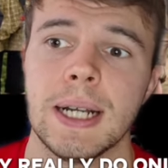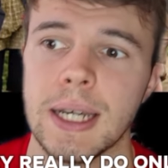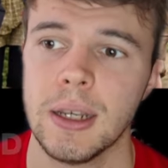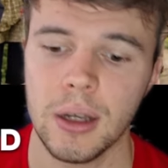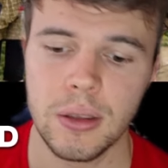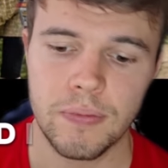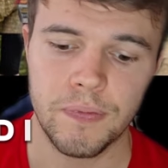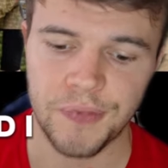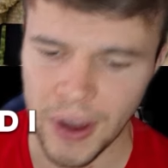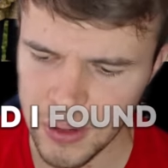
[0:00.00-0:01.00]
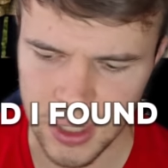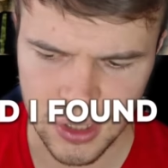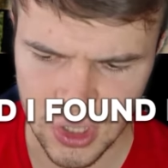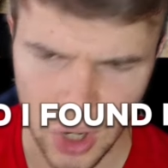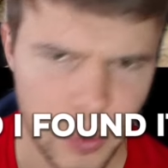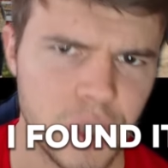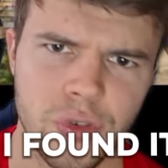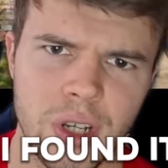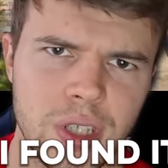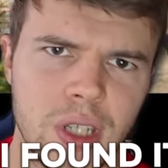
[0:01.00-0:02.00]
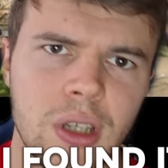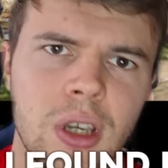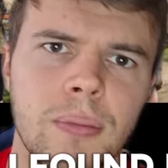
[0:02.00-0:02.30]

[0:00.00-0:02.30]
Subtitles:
And I found it so interesting,